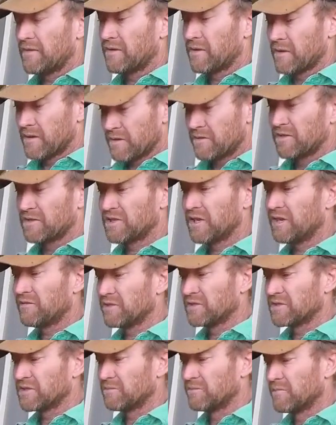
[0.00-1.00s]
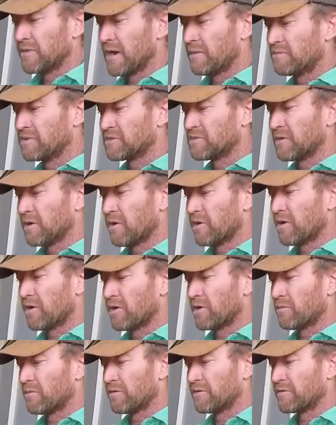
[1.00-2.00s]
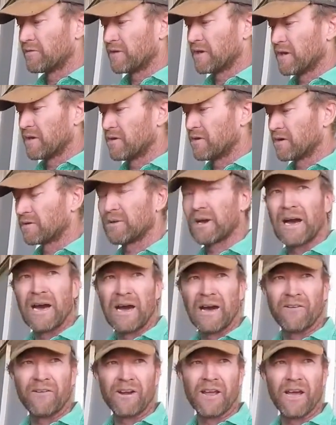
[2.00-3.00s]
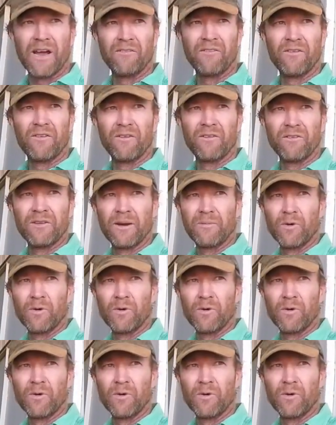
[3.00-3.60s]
and there's even some numbers behind it with like Ari over